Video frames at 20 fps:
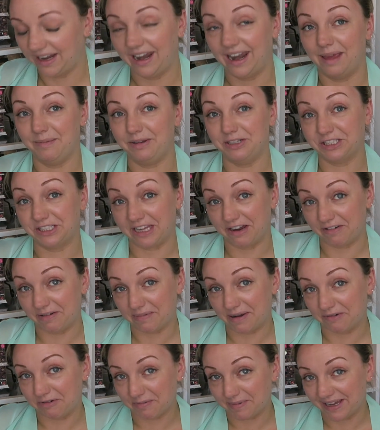Let me just get rid
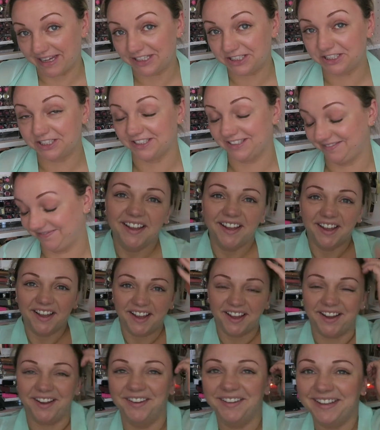of my rubbish.
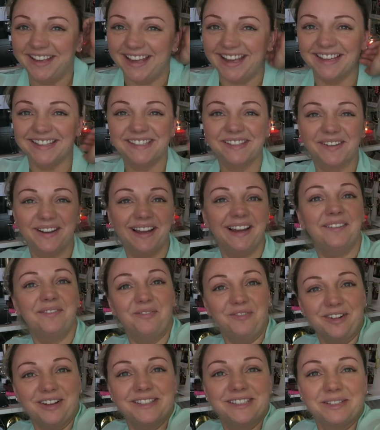Okay, so I
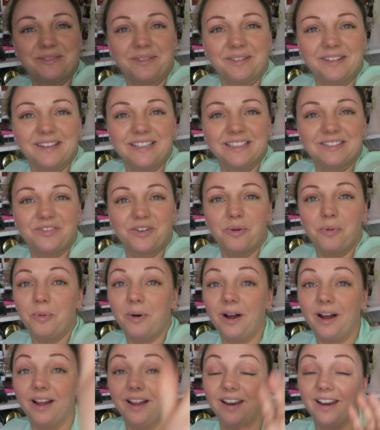have wanted one of these for a
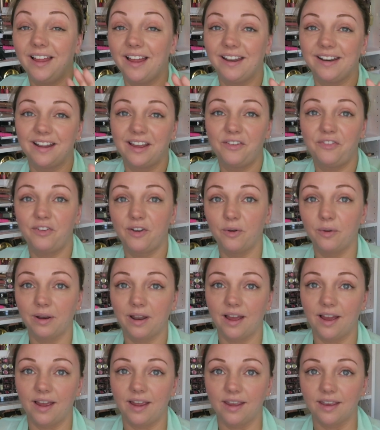while and I felt
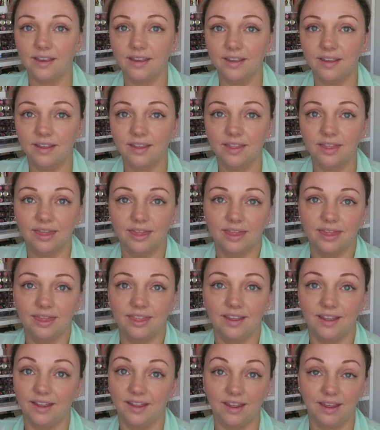like
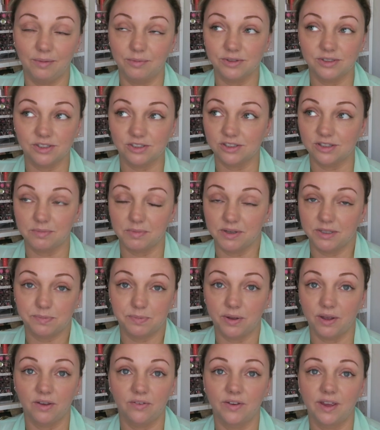that it was just the
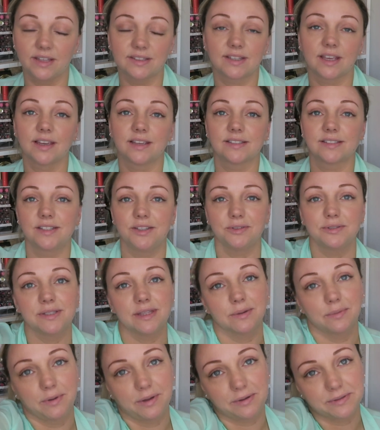most perfect
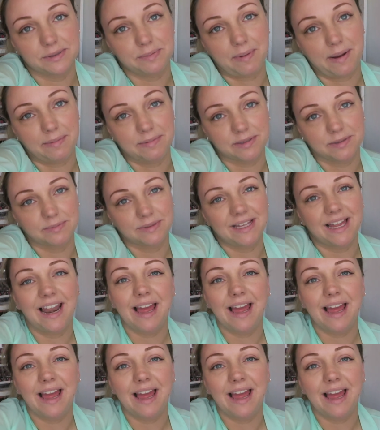excuse in the world to buy me some, because